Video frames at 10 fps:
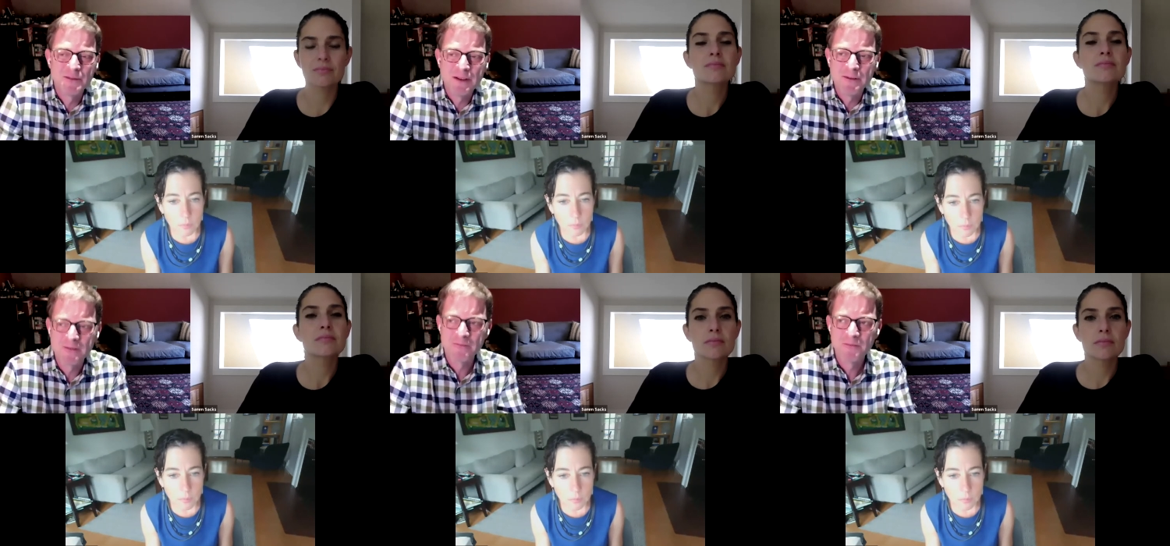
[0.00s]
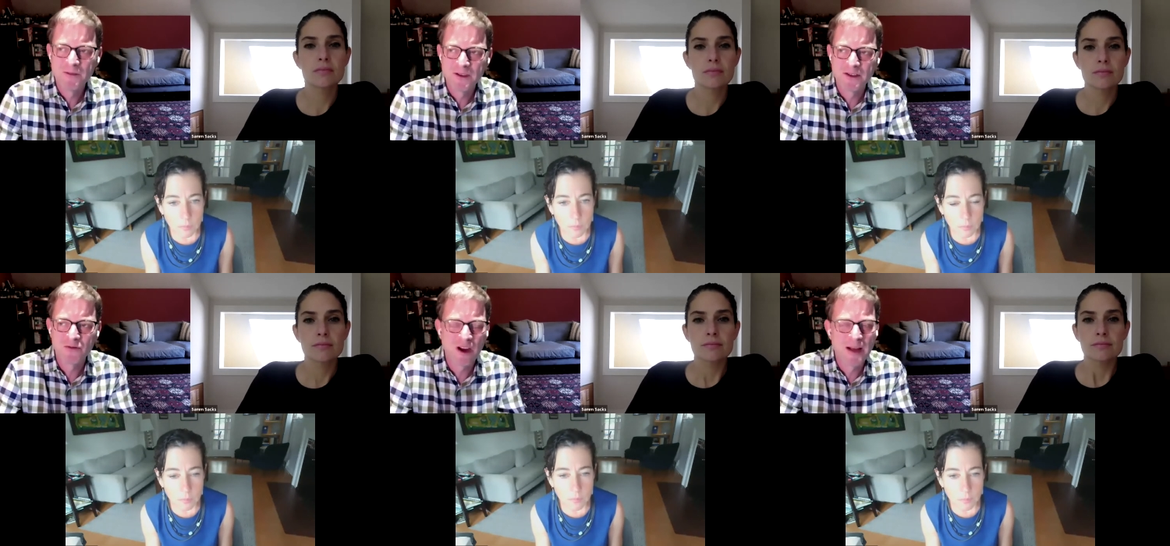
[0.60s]
Speaker 1: even
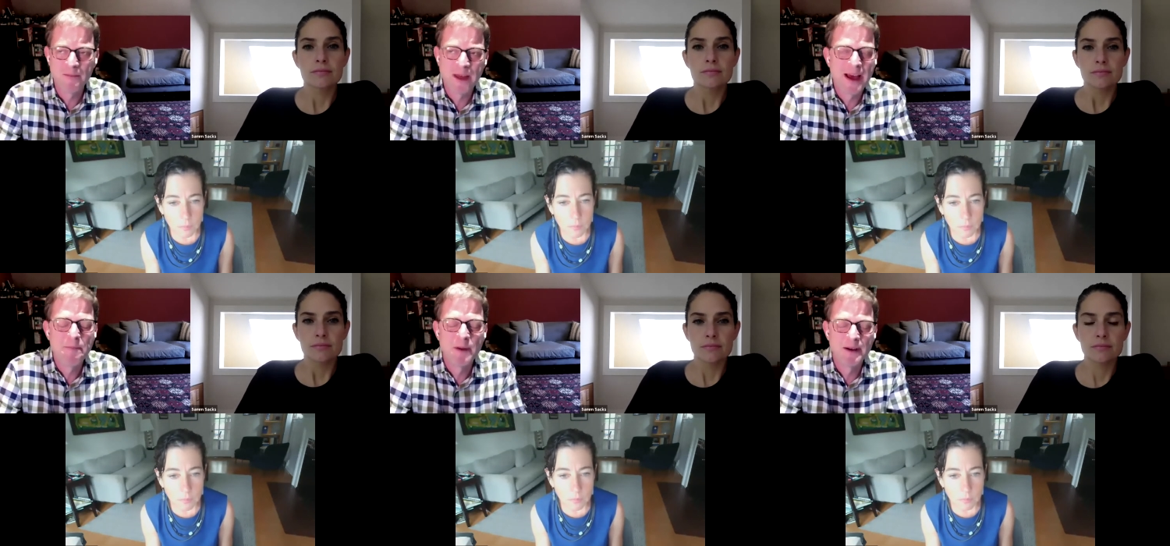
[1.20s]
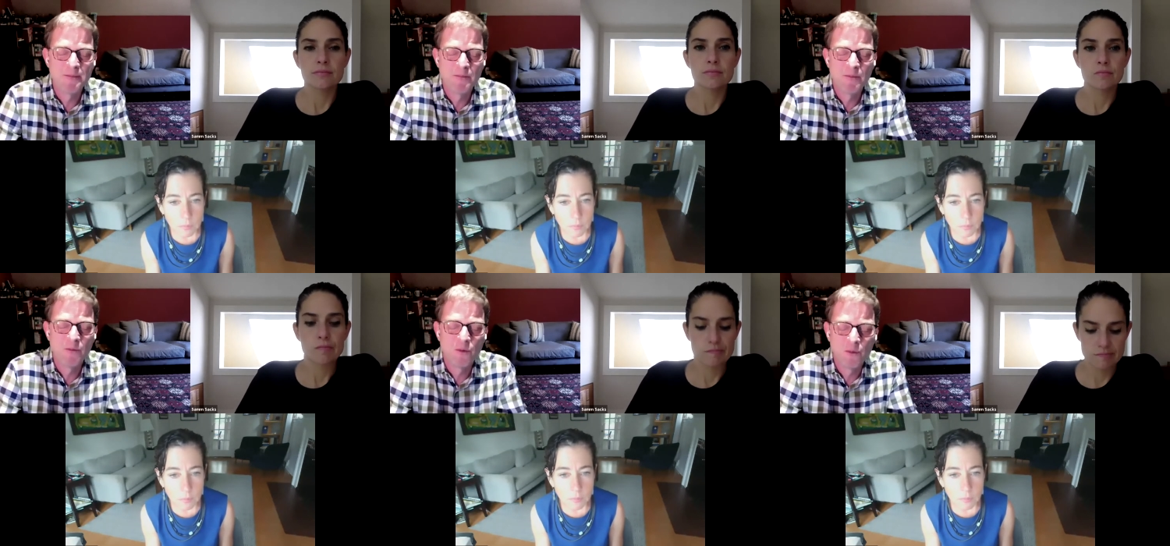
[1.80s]
describe that, but
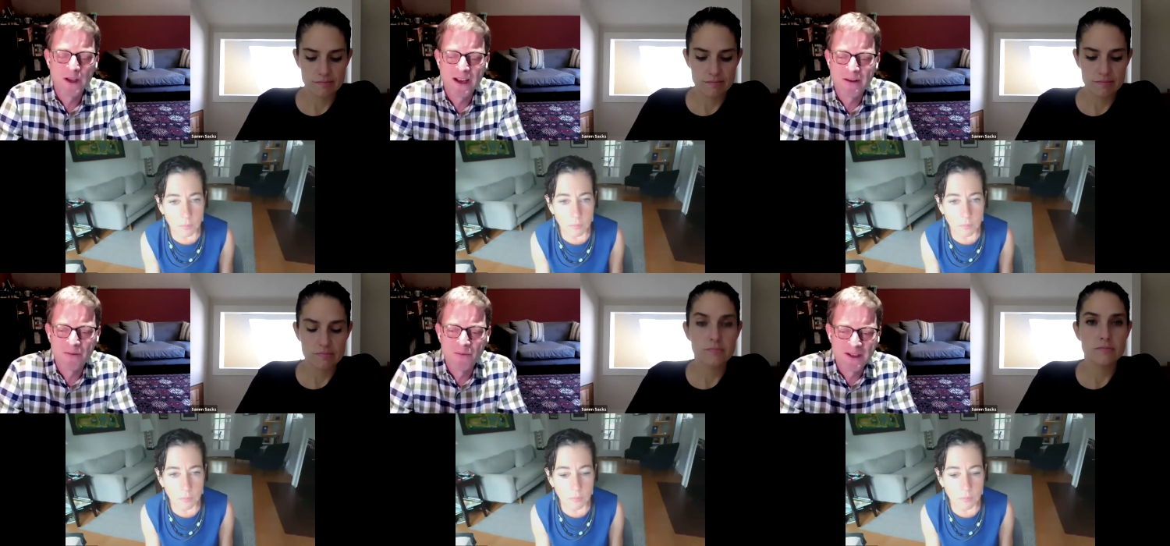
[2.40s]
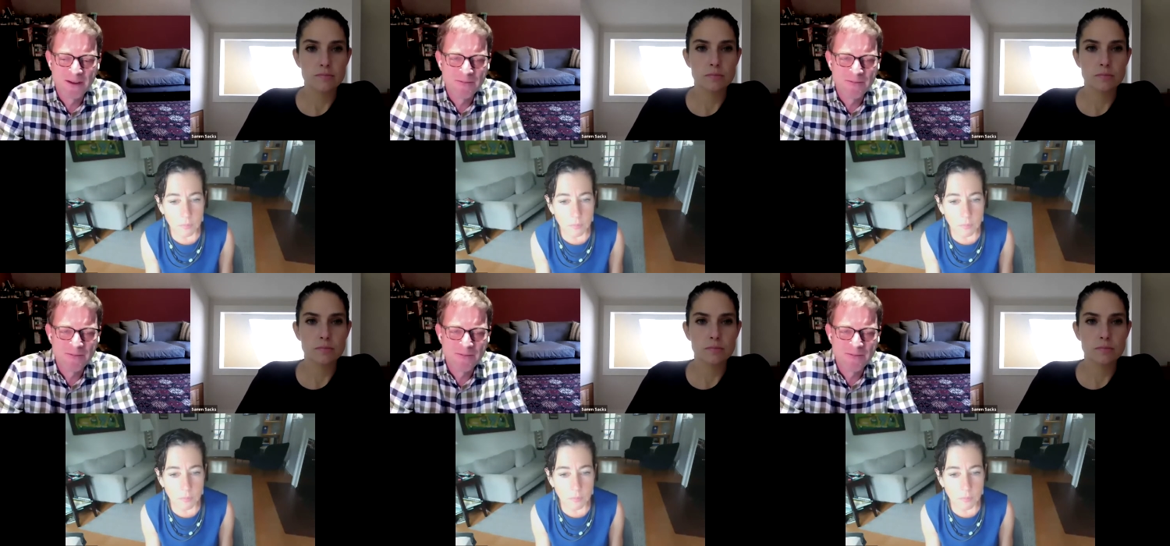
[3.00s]
we'll get it once I